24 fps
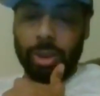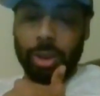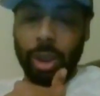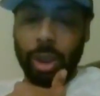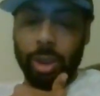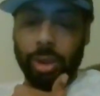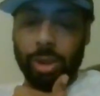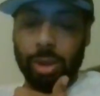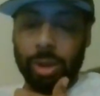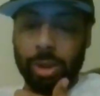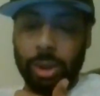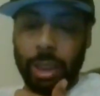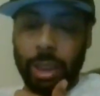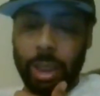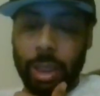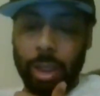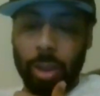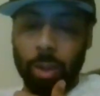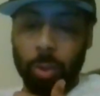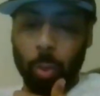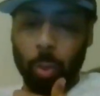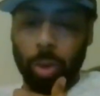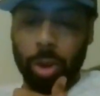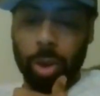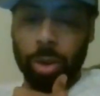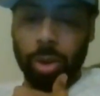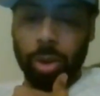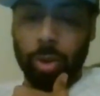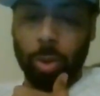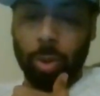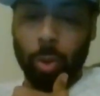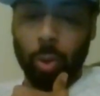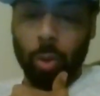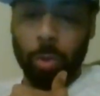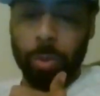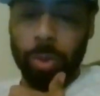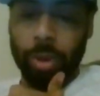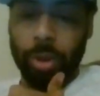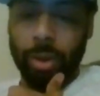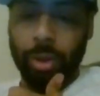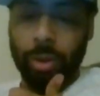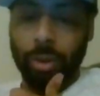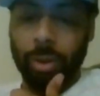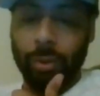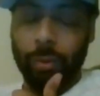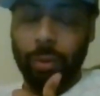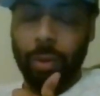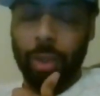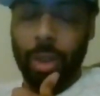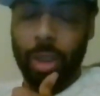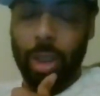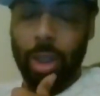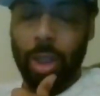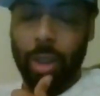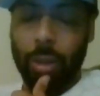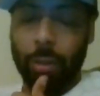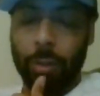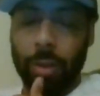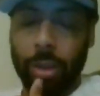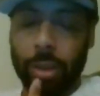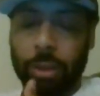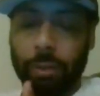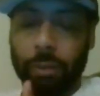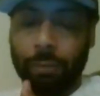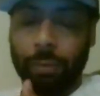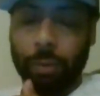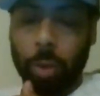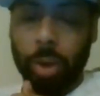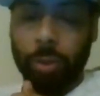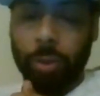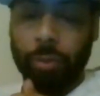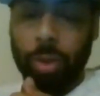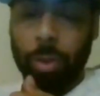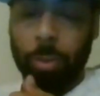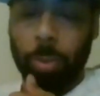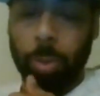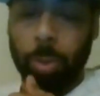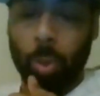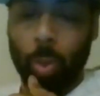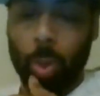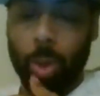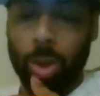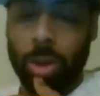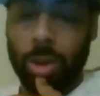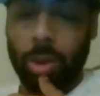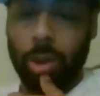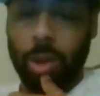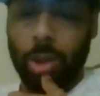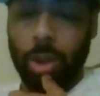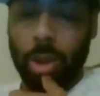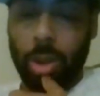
chases down one of the crewmen at the Philadelphia port.